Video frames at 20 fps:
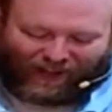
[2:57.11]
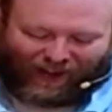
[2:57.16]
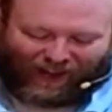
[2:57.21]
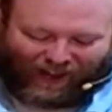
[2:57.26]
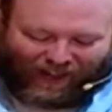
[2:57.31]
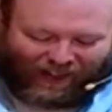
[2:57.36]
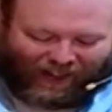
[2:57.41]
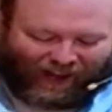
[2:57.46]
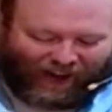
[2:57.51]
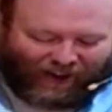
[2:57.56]

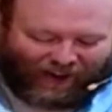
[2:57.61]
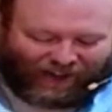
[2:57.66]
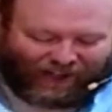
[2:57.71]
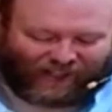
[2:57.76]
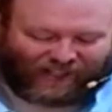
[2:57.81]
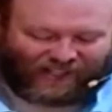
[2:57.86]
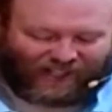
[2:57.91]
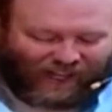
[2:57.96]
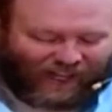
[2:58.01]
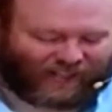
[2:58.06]
And they are
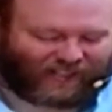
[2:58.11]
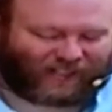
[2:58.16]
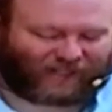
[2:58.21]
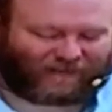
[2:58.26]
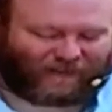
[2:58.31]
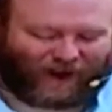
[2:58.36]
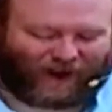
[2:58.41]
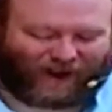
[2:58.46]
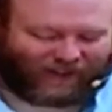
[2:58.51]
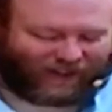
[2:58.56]
contented
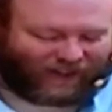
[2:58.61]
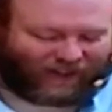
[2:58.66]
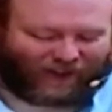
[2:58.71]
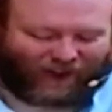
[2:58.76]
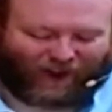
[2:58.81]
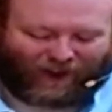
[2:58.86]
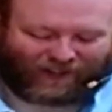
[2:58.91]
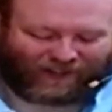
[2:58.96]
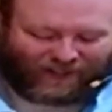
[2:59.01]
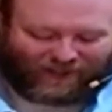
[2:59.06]
by the
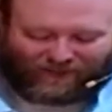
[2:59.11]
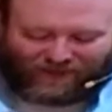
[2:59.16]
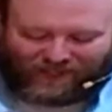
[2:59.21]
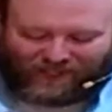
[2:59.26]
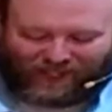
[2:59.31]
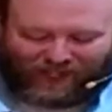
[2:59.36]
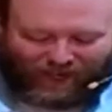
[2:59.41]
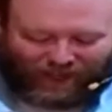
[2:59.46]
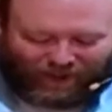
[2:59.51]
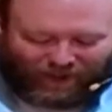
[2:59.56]
thoughts of
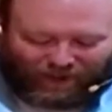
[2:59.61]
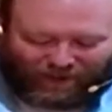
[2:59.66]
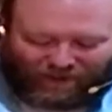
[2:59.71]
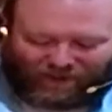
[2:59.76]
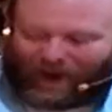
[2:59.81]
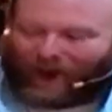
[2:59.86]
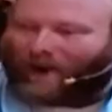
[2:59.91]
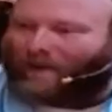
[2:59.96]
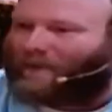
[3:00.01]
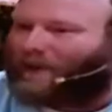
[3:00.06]
seeing their
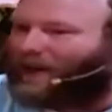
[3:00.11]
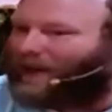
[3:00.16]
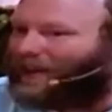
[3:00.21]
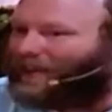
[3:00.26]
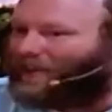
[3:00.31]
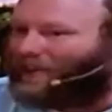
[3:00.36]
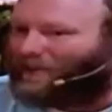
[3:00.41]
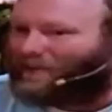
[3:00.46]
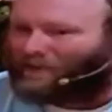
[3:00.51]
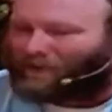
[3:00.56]
family
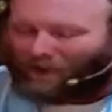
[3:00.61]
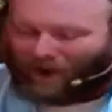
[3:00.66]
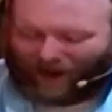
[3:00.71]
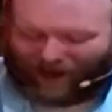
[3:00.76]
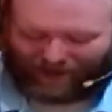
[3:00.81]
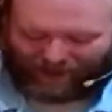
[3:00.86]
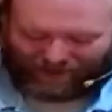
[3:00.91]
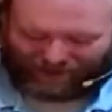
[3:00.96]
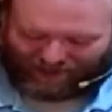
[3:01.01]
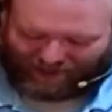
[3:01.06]
and their
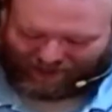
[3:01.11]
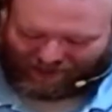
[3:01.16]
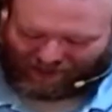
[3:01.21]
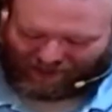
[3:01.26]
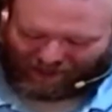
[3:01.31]
friends,